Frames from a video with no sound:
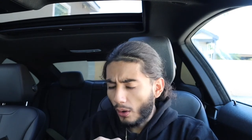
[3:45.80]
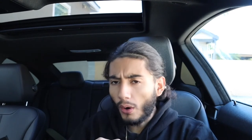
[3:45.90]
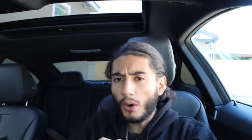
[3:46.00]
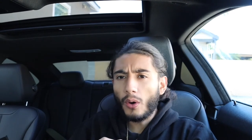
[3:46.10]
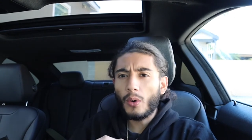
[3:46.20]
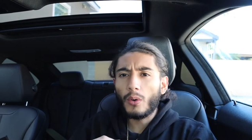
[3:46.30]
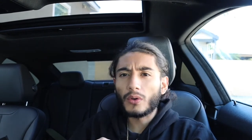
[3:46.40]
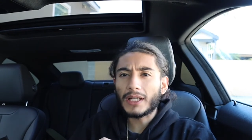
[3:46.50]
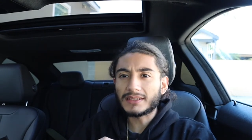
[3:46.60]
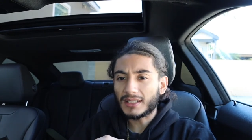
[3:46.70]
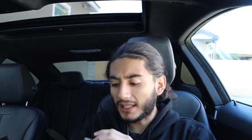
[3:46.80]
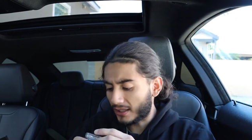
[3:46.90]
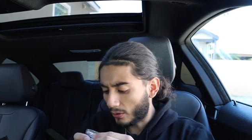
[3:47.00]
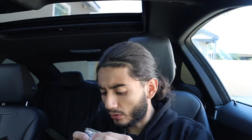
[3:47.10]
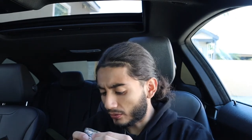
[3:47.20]
Oh, that's a lot
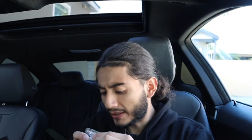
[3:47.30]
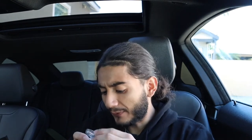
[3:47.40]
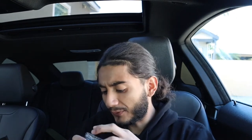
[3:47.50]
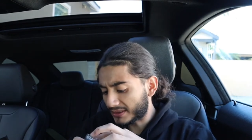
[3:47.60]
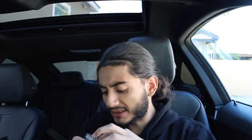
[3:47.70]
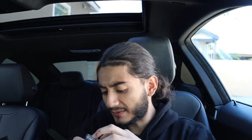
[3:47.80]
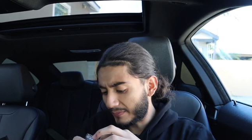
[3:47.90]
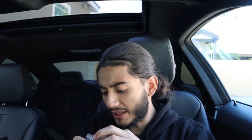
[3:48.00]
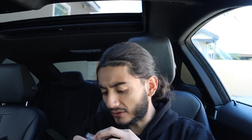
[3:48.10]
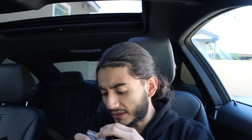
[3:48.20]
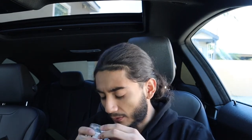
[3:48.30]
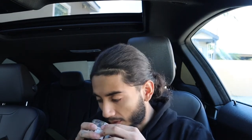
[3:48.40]
of whole different smells at